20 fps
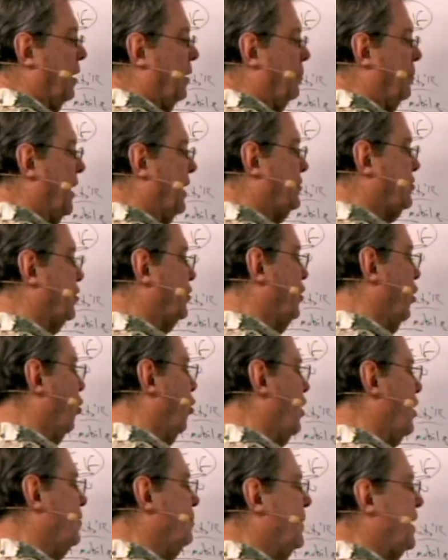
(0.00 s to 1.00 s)

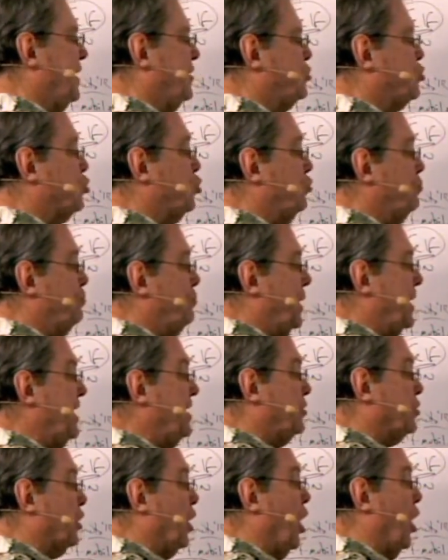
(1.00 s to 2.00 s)
Metanoia means to be
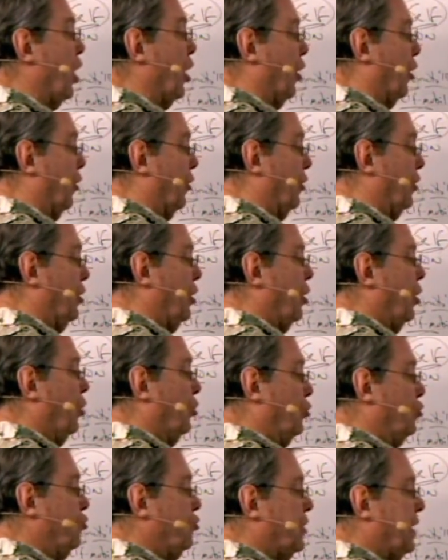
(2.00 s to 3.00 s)
turned.
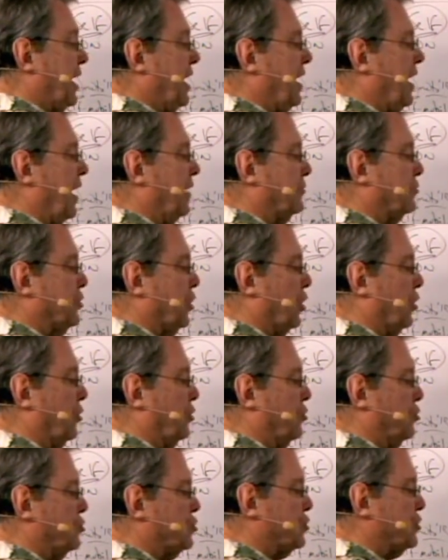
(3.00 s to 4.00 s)
You cannot turn
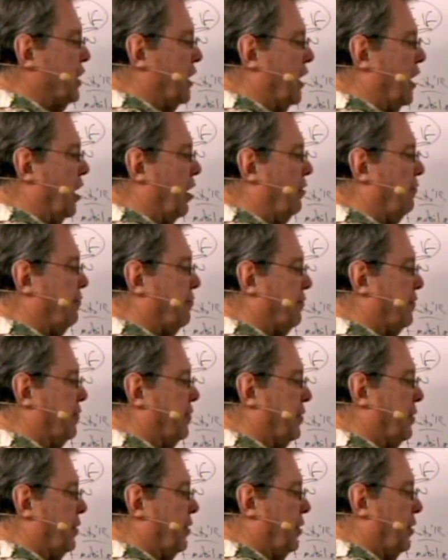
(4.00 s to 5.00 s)
yourself.
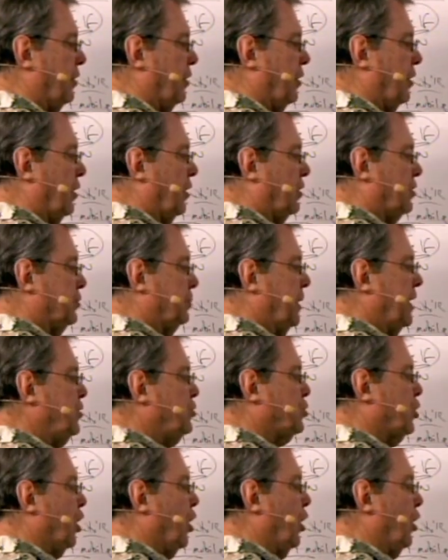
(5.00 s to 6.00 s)
To be
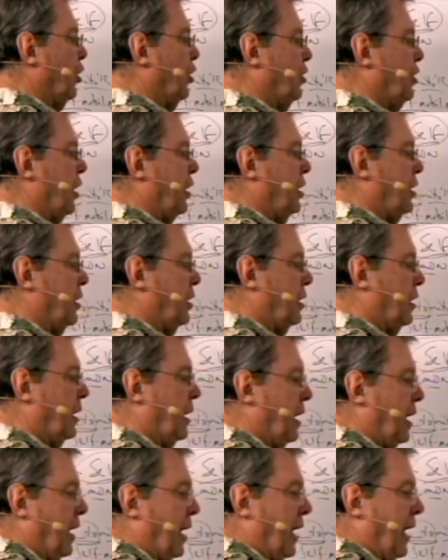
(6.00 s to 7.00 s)
turned
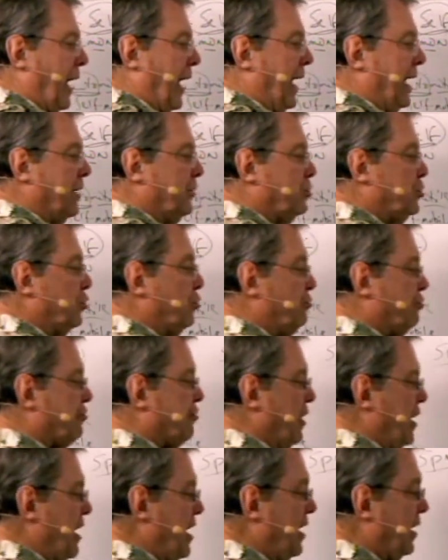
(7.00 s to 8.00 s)
and to
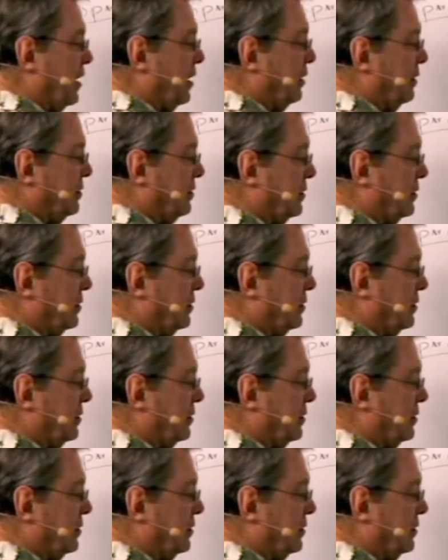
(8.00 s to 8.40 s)
think